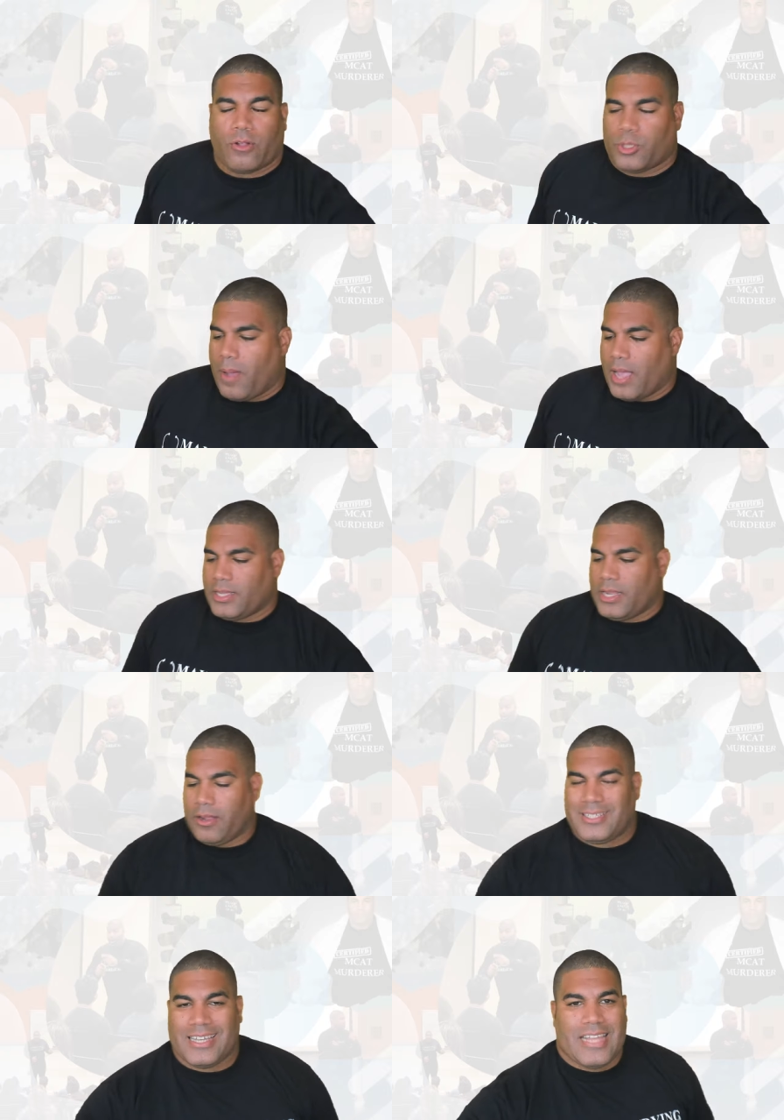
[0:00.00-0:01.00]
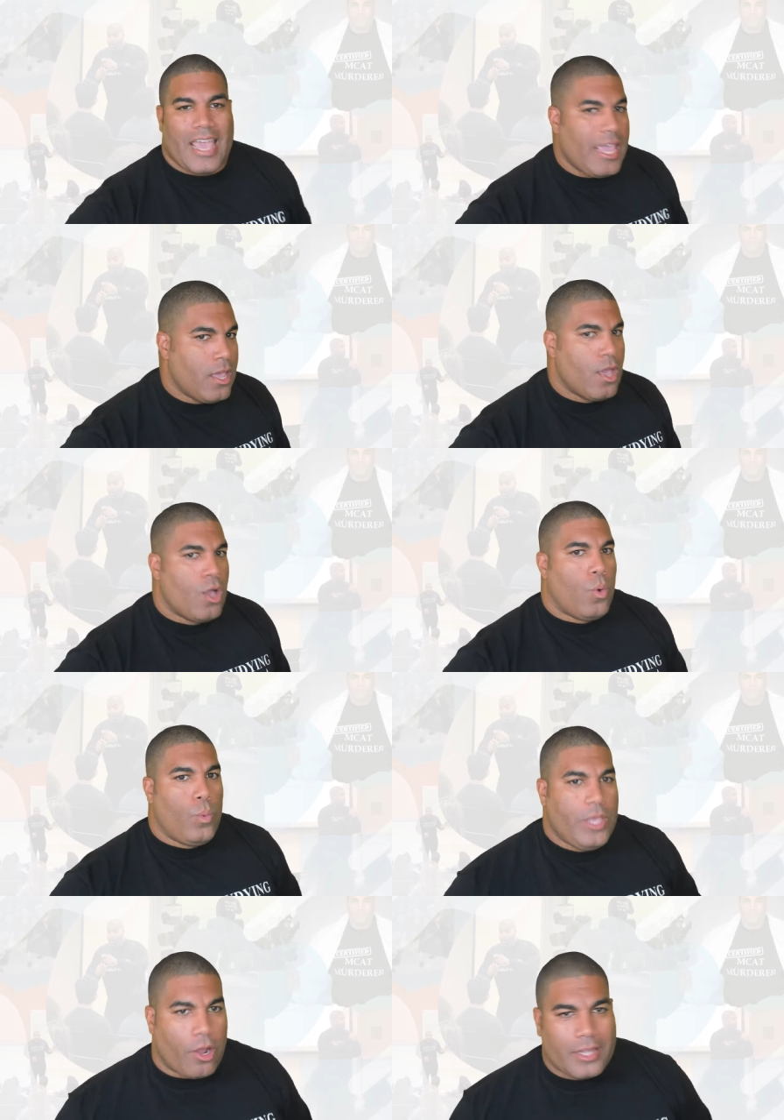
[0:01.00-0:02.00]
Andre Pinesett here, and today
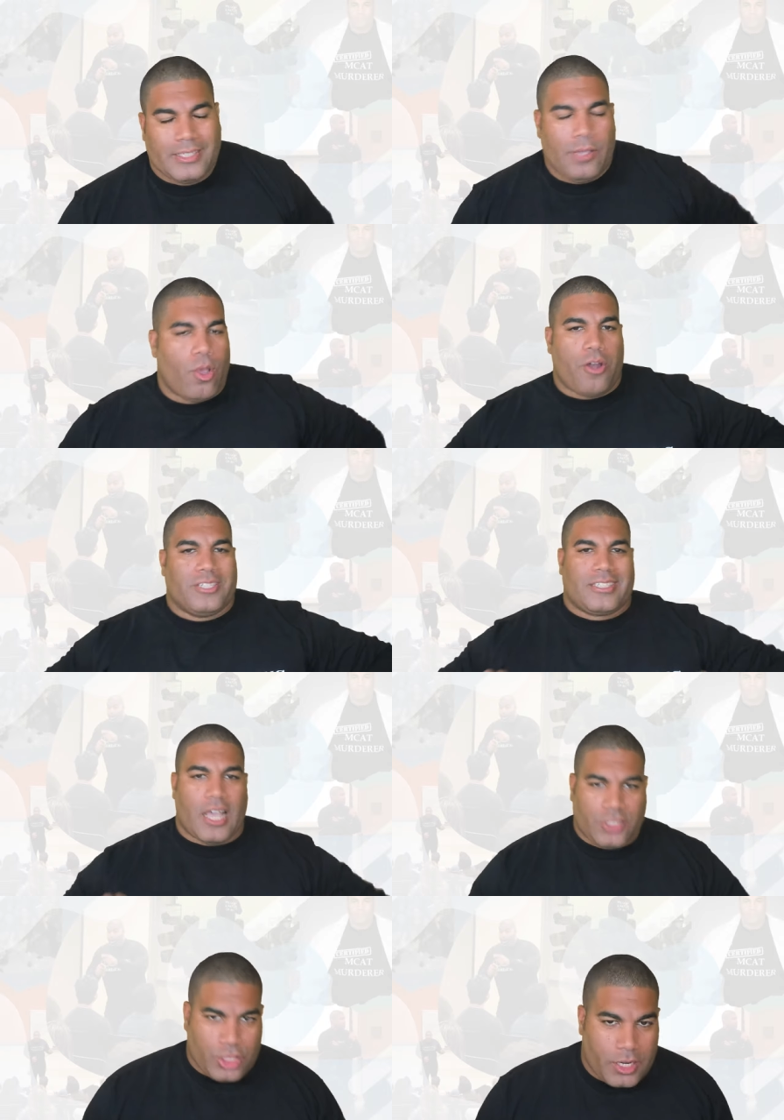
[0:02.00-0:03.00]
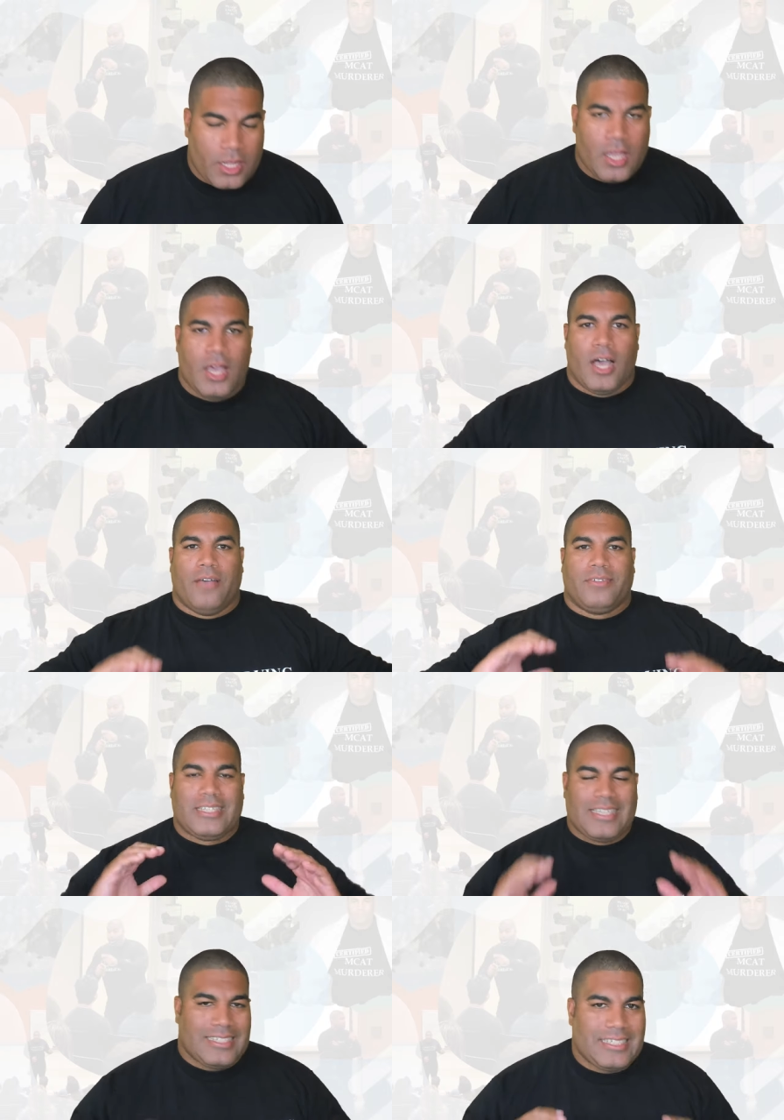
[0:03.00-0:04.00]
we are continuing our discussion of
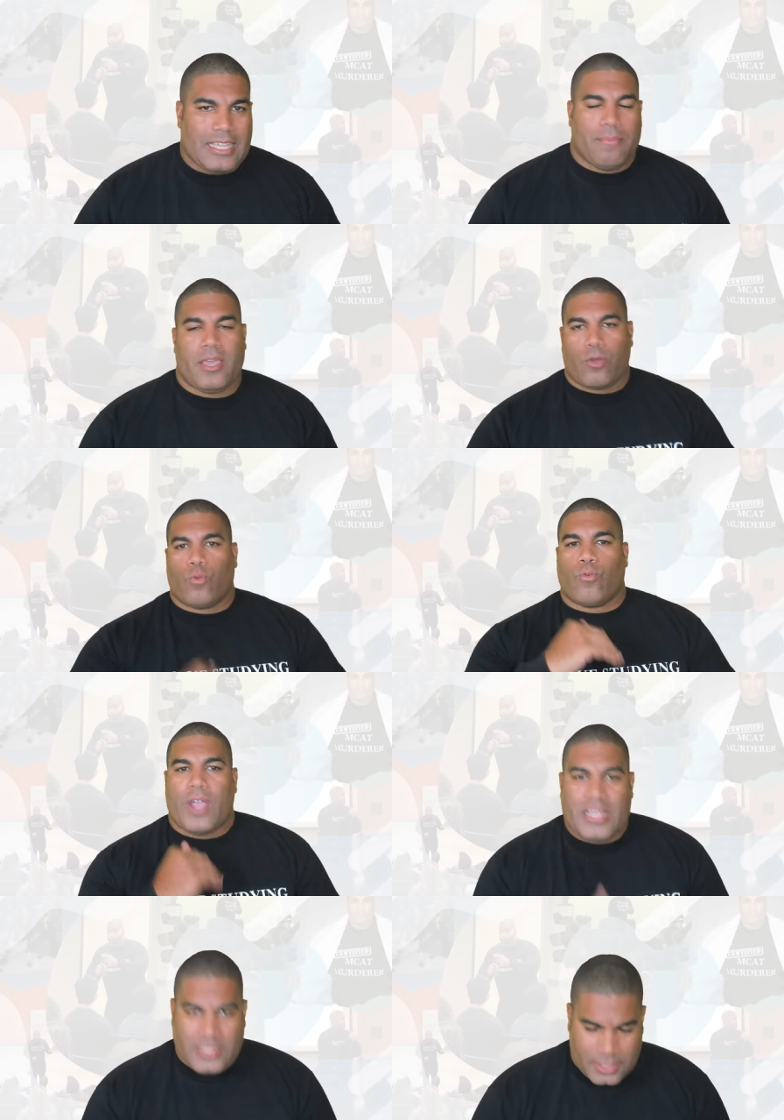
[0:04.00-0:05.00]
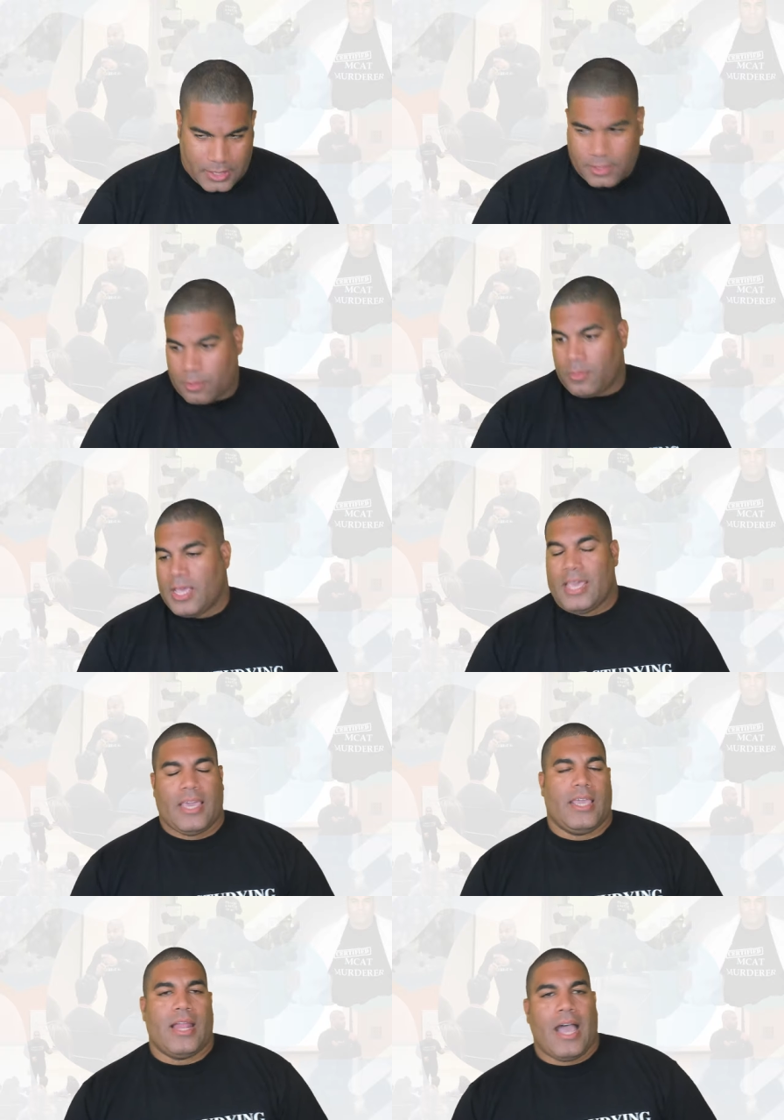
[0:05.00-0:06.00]
systemic racism
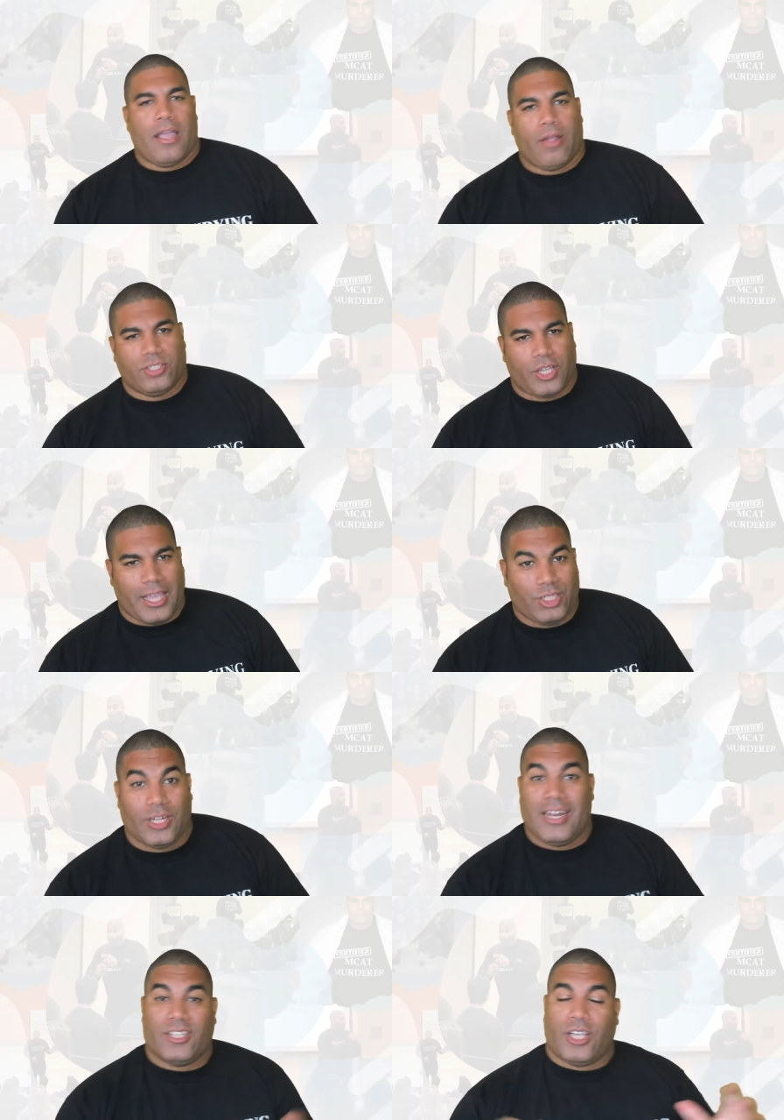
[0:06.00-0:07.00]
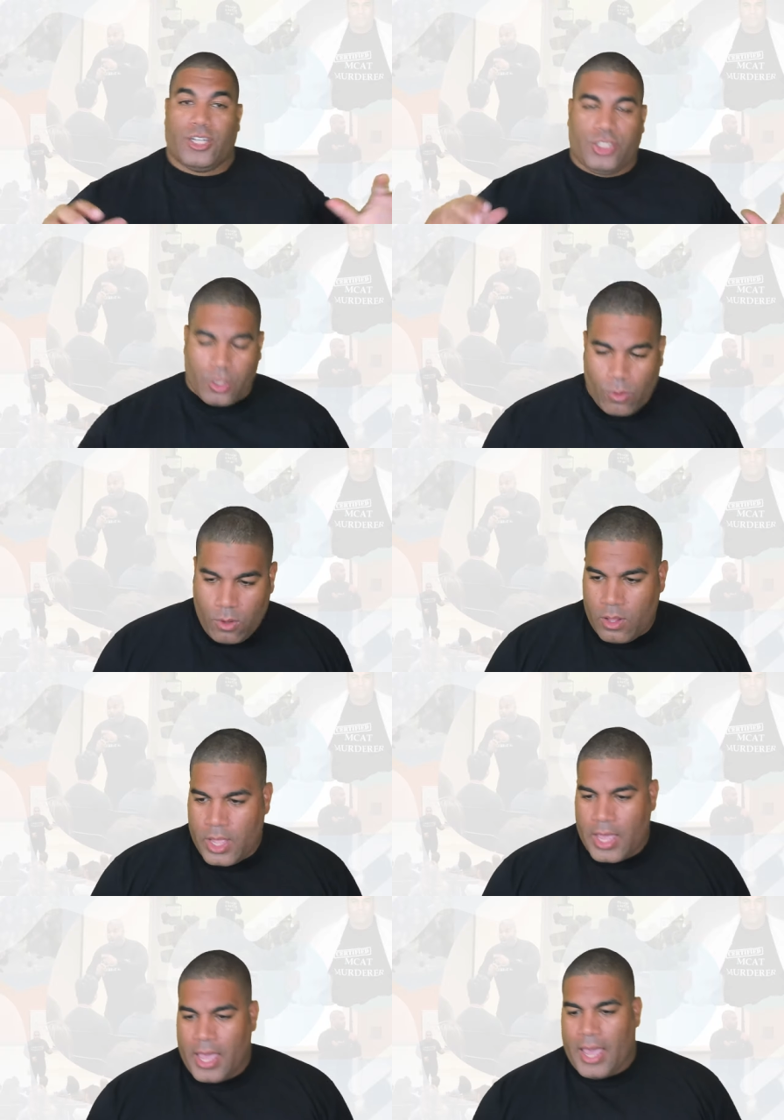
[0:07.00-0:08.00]
in higher education and education in
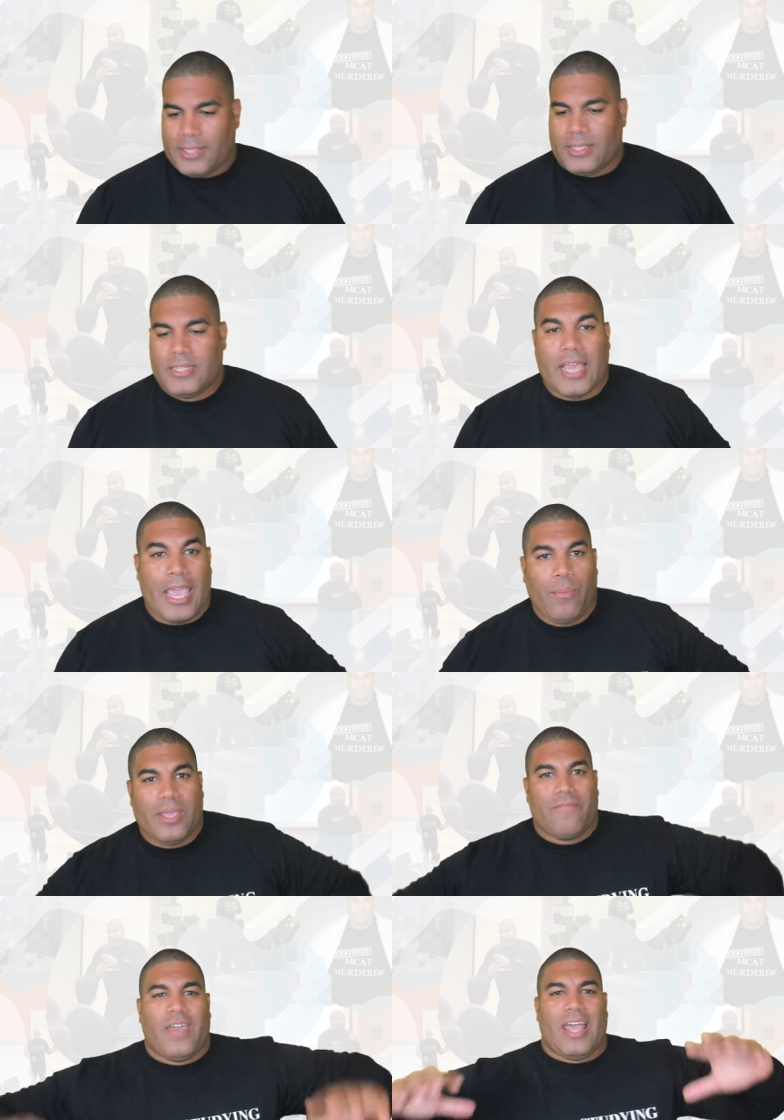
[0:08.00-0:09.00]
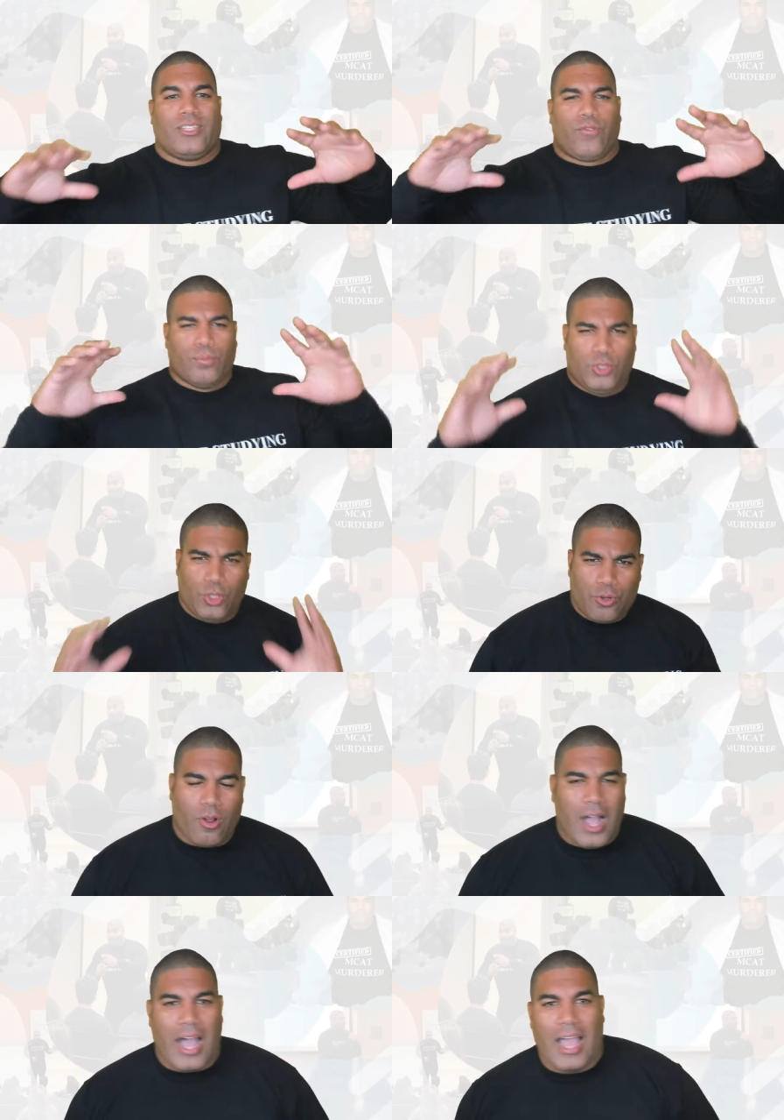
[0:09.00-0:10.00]
general. And today we advance from
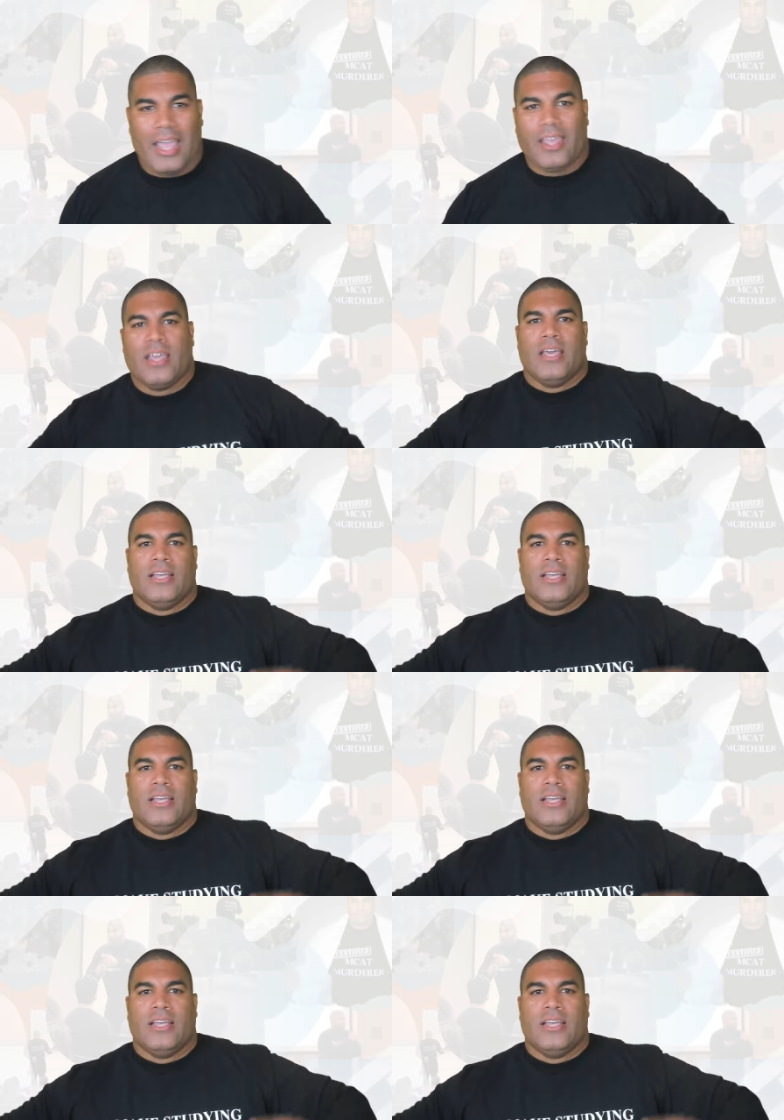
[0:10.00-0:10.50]
junior high